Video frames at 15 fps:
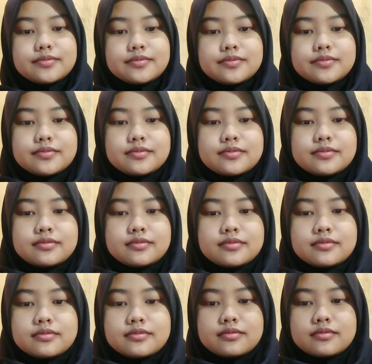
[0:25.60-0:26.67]
On Monday
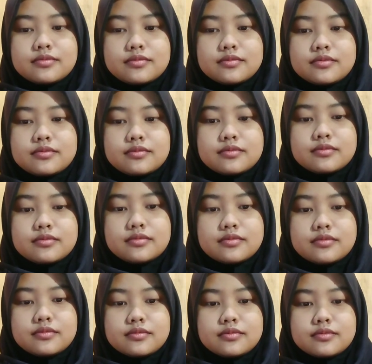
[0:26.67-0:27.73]
I was doing my
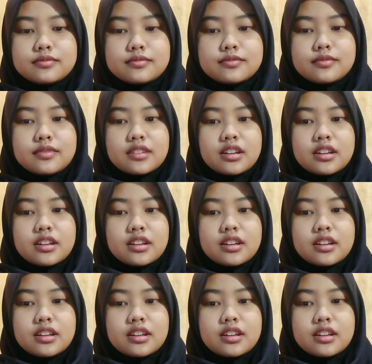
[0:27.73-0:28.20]
weekly shopping.